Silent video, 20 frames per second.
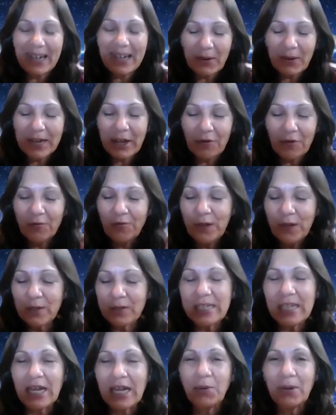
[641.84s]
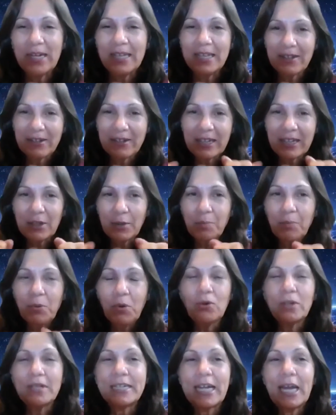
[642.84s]
in a way it feels that way. They're kind of
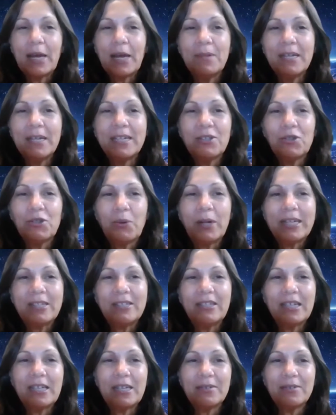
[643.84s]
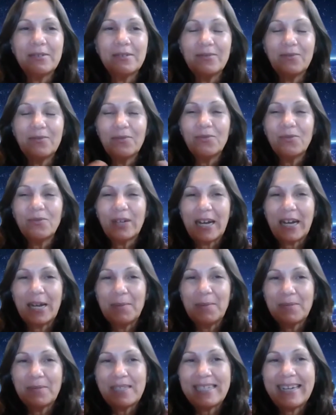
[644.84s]
pulling at me and directing what
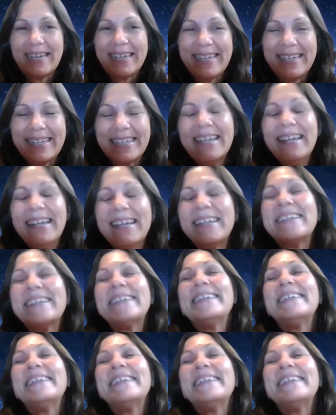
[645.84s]
I'm saying.